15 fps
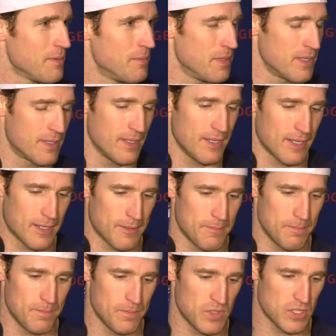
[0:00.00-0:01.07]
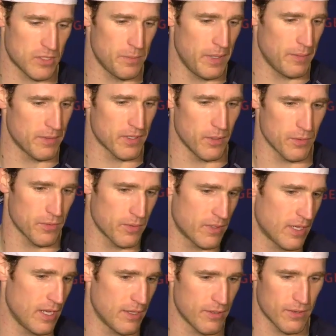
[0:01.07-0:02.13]
But um, just to be able to go through it
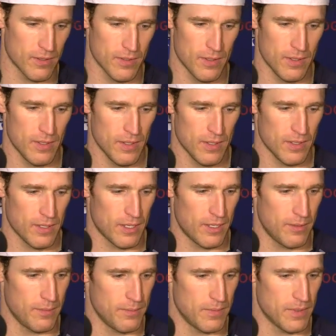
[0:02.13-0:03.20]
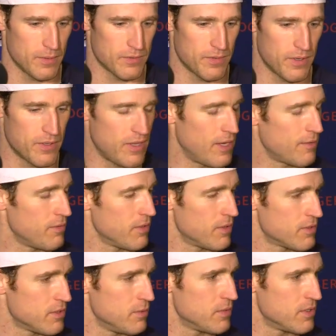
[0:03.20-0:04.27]
together, um, I was very thankful
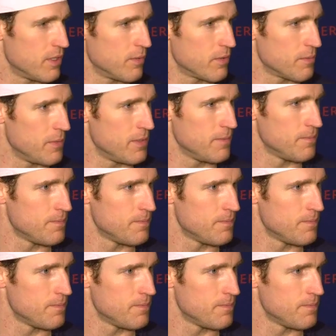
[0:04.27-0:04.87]
that she was there with me.